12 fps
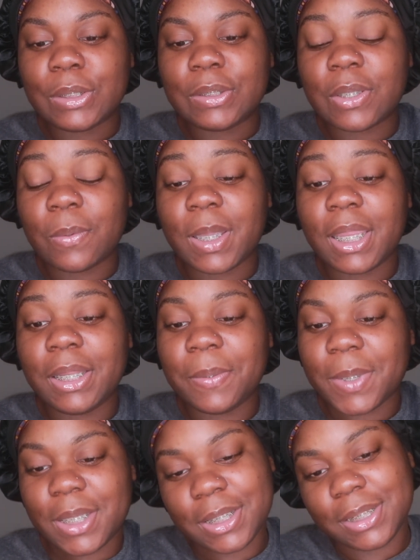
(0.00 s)
so
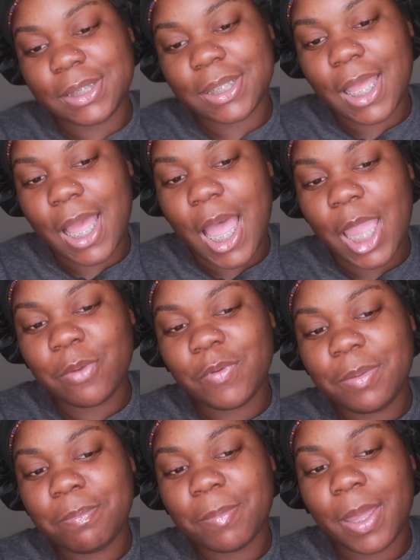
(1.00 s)
anyways I
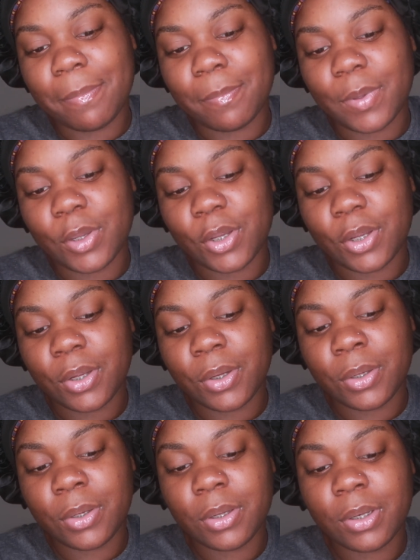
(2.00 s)
remember